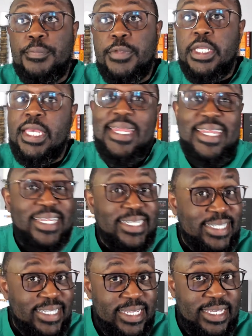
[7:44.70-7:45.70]
kidney
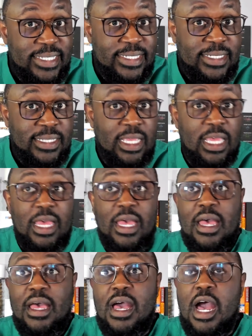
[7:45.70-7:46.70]
disease,
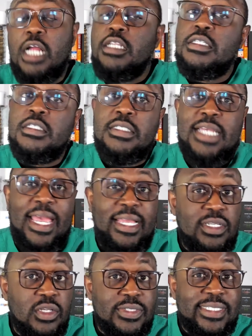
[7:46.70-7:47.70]

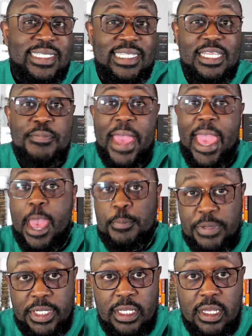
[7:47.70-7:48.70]
undiagnosed sleep
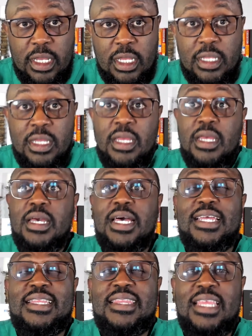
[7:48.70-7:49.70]
apnea,
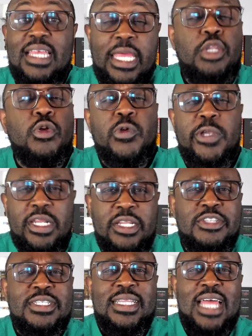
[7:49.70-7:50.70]
endocrine.
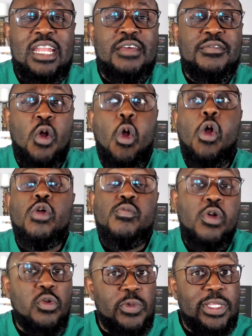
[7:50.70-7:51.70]
There's a lot of
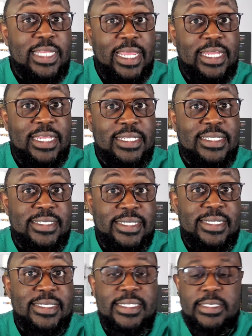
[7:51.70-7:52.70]
hormone-related
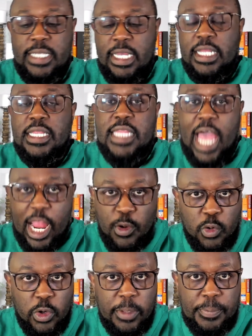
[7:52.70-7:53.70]
diseases,
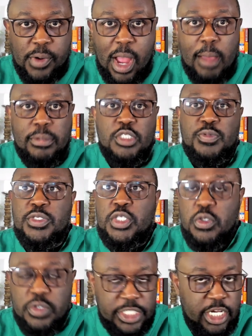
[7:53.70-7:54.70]
thyroid problems,
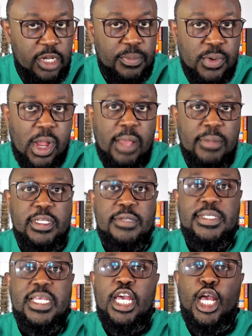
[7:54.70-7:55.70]
pituitary problems,
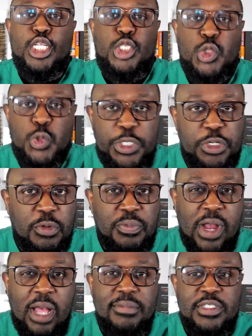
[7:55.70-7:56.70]
adrenal
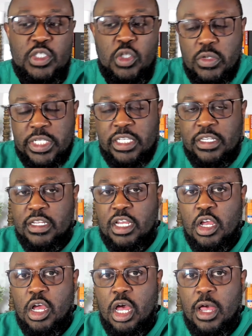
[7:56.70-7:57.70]
problems. Those can
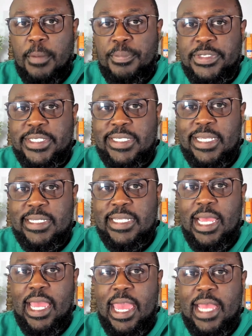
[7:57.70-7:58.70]
present
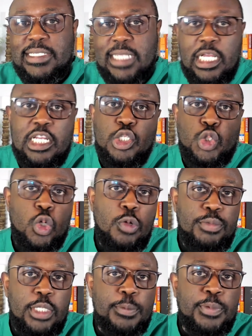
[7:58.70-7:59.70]
as uncontrolled blood